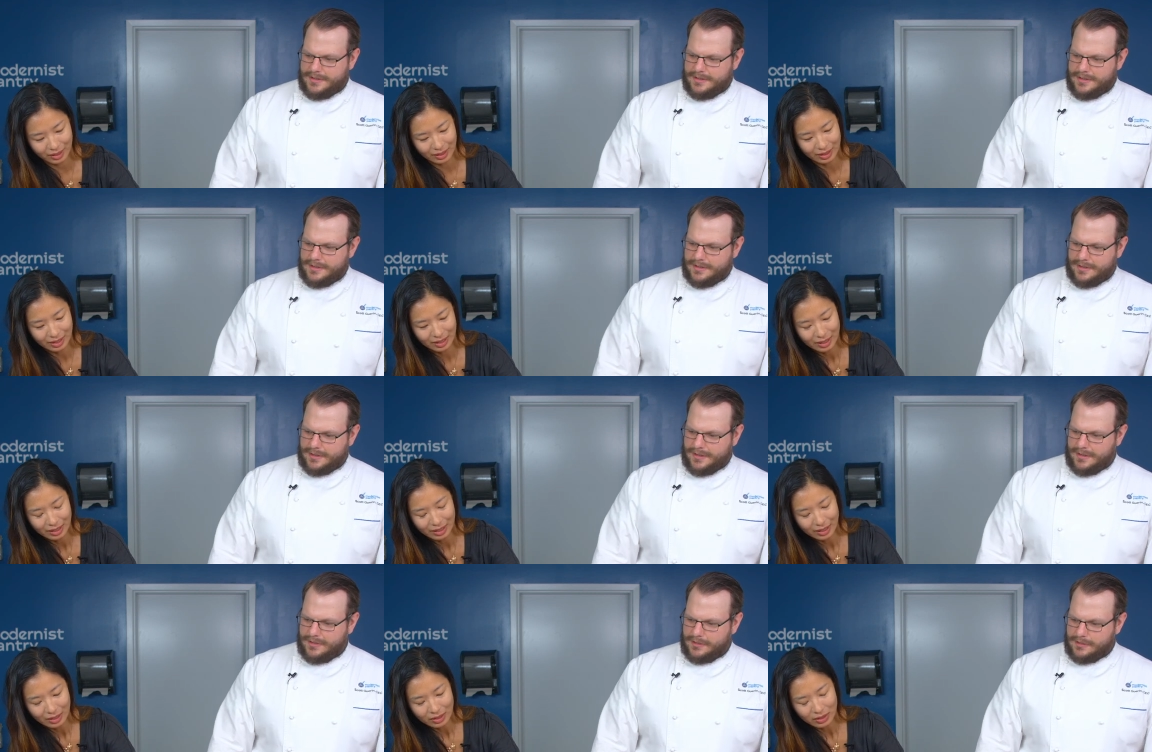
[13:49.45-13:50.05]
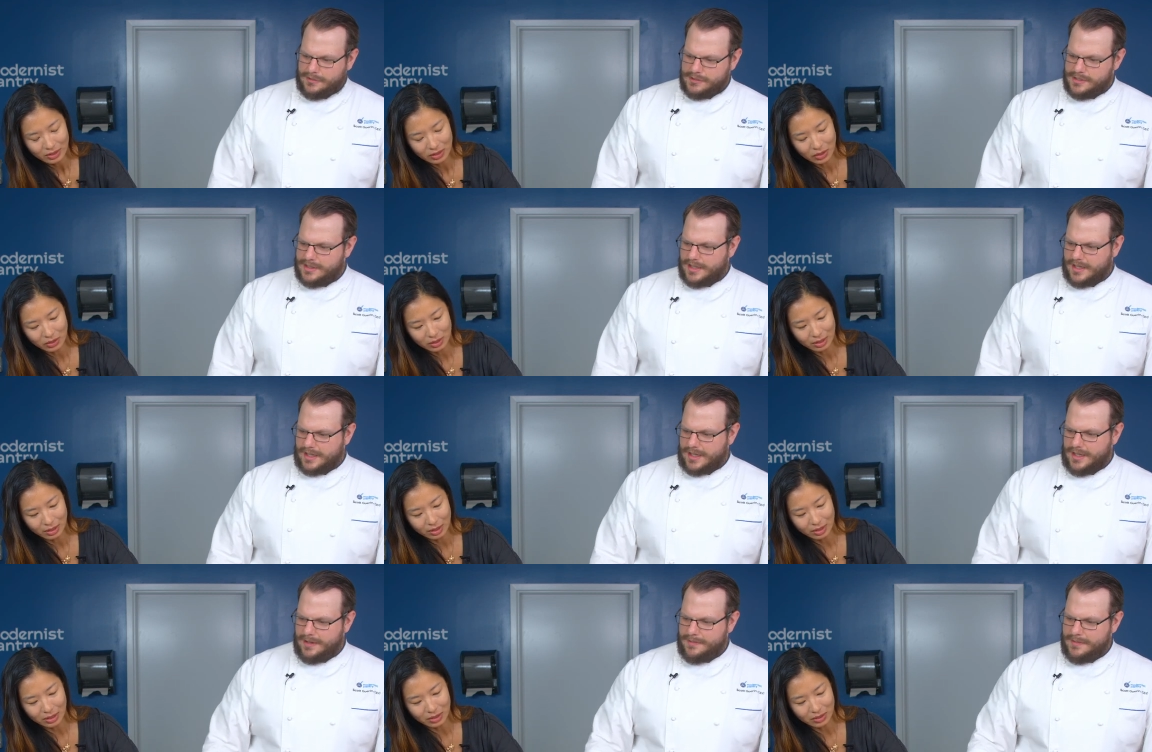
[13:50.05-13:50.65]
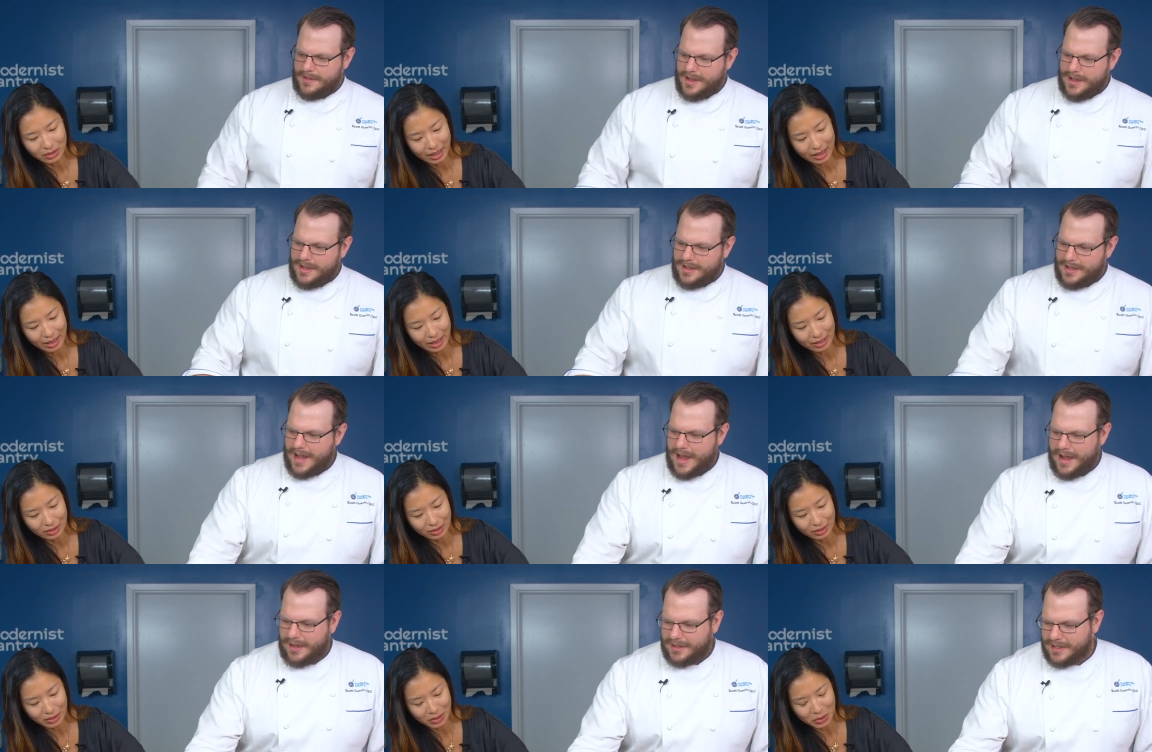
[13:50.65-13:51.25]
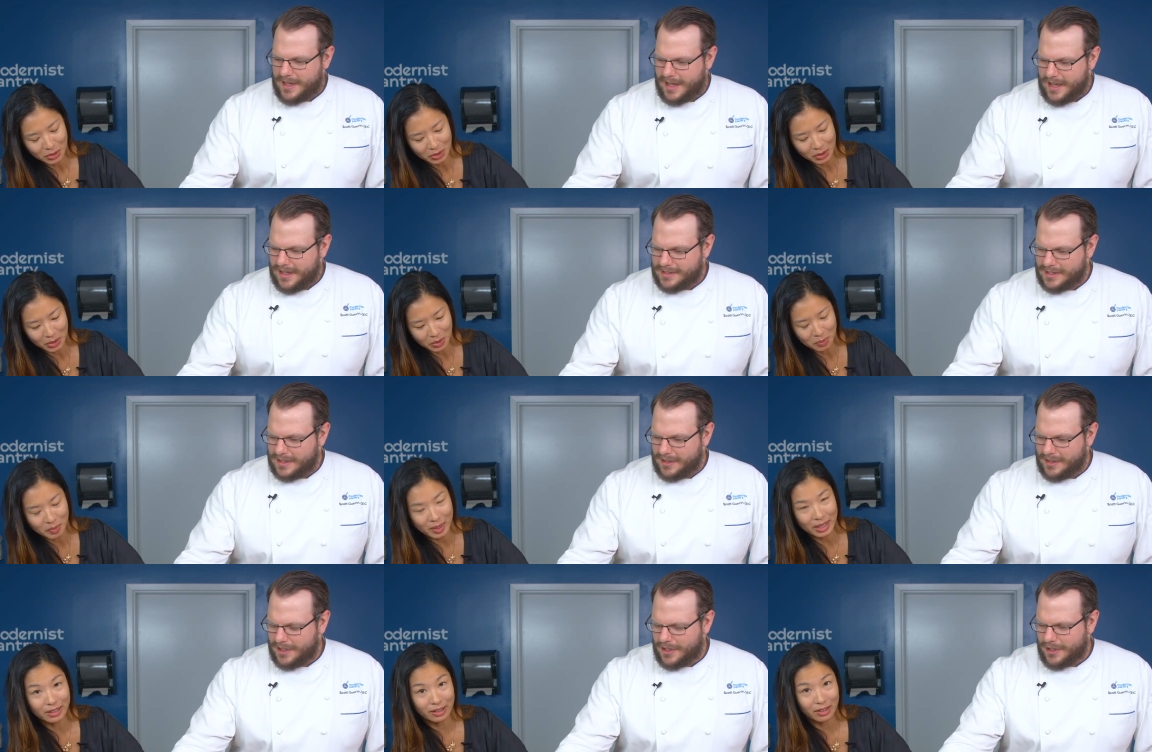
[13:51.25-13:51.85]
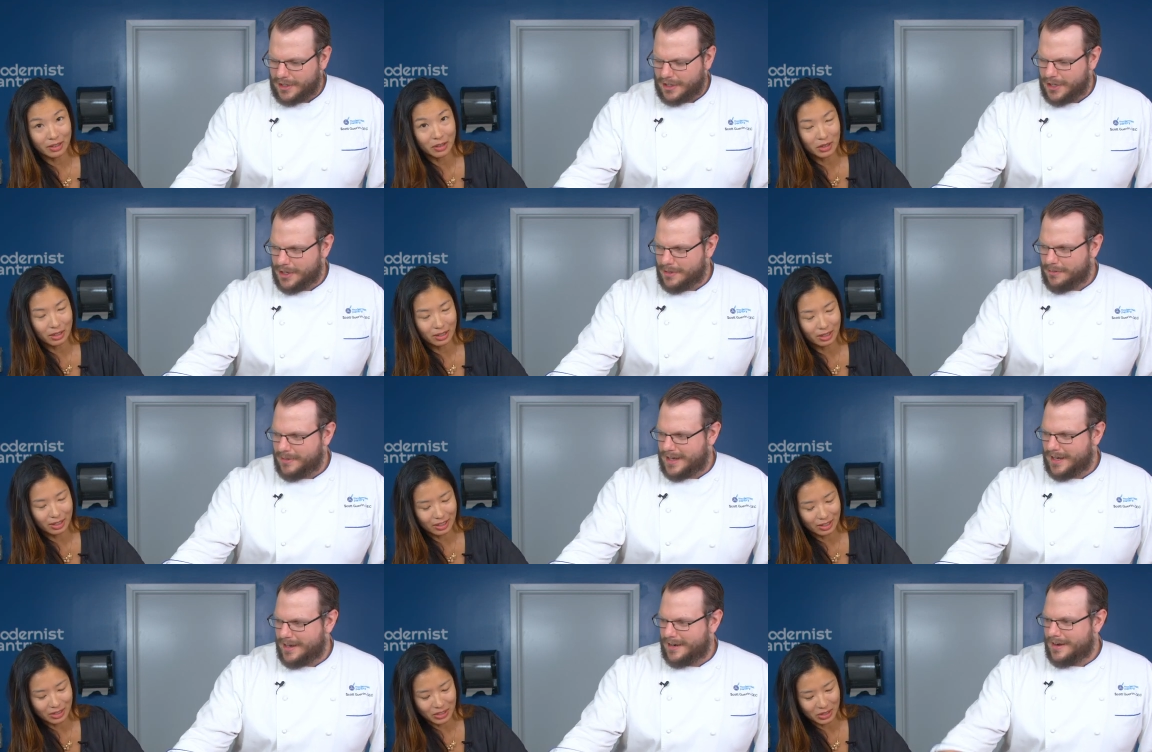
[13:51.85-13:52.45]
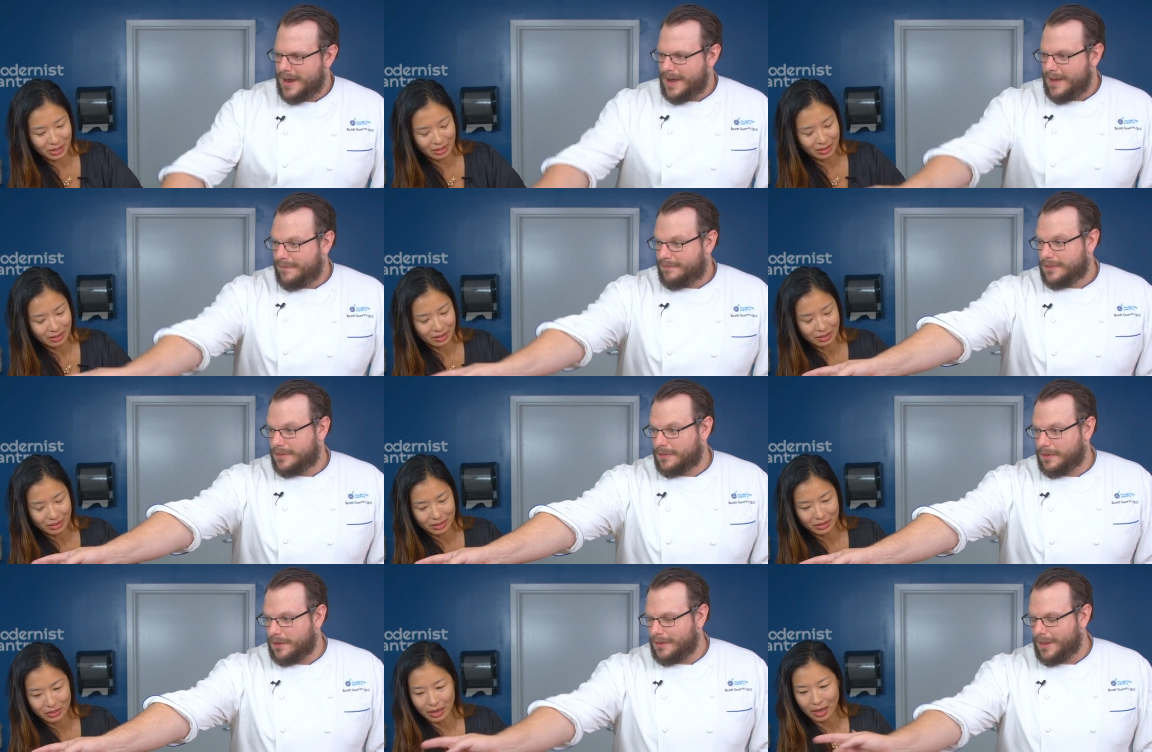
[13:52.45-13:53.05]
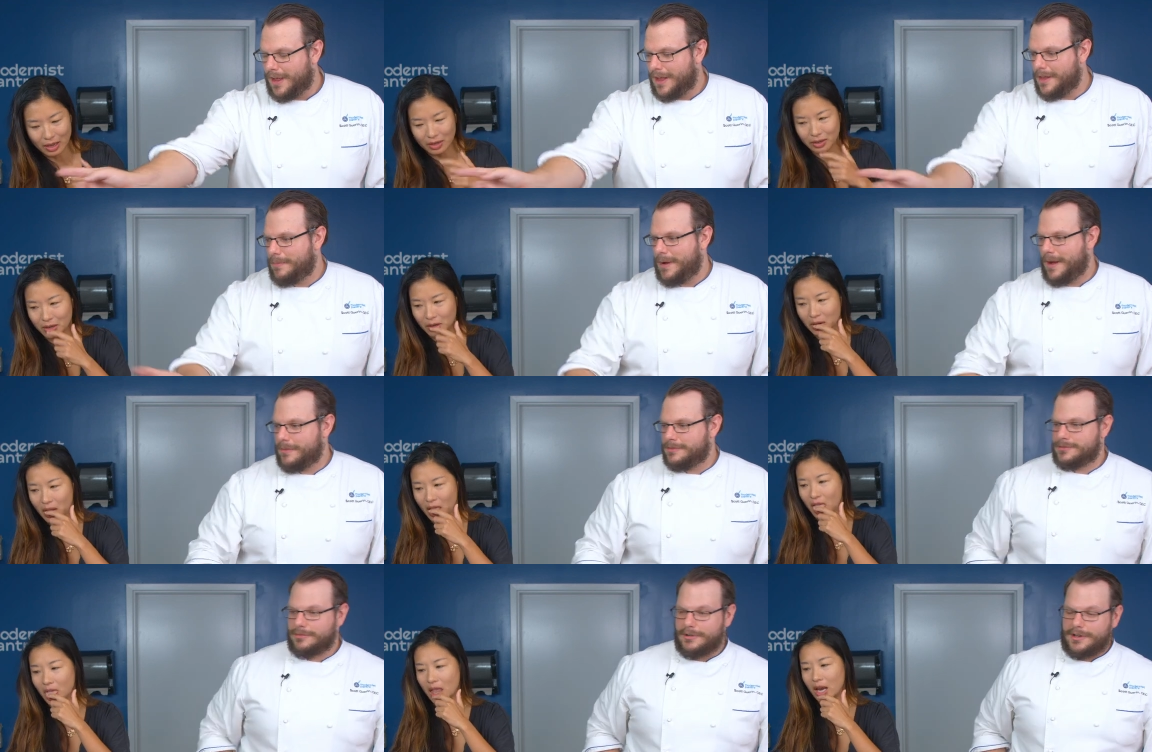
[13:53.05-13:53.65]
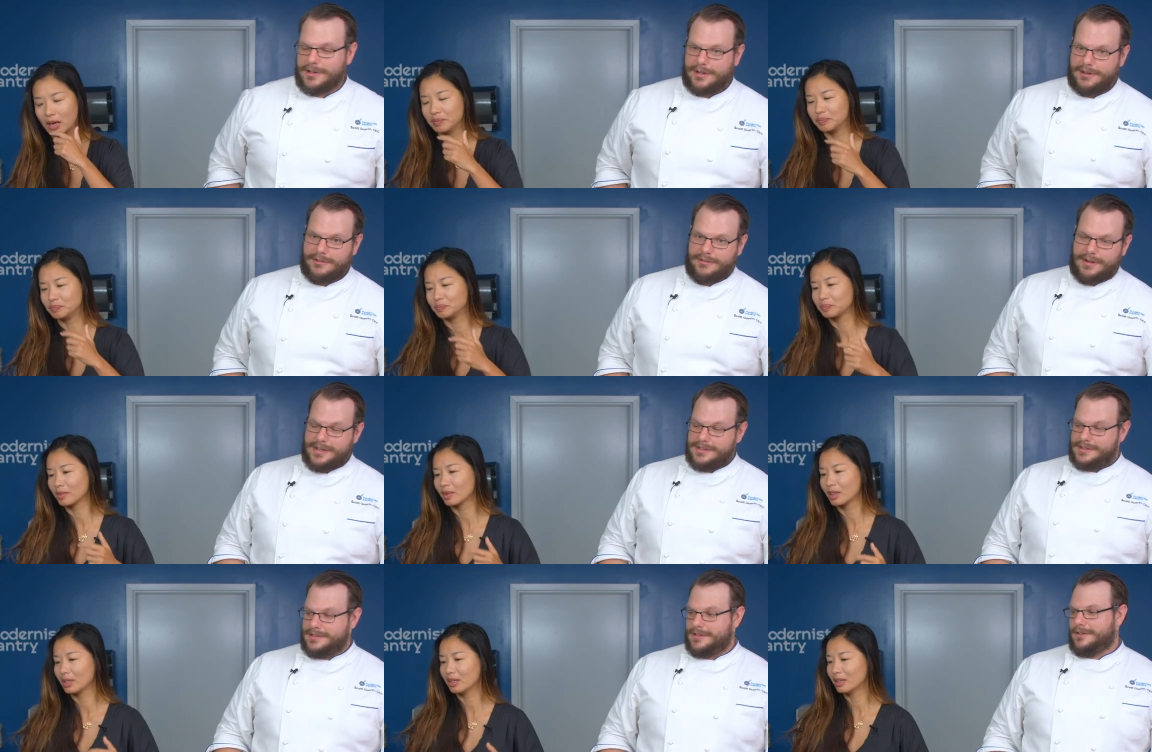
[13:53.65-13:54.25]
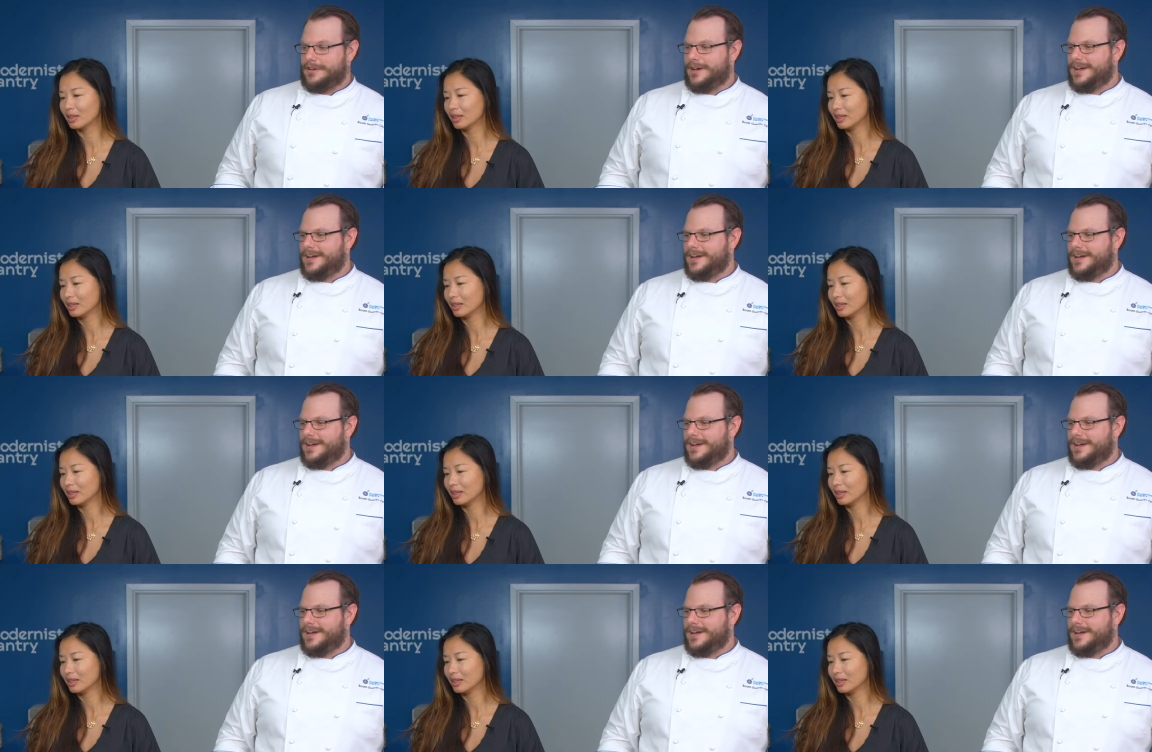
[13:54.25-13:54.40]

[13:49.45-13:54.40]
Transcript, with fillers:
Speaker 1: so sticky. it's a little, yeah, it's yeah, a little humid, it's a little here humid in the kitchen. Here. So, so lollipops work great. So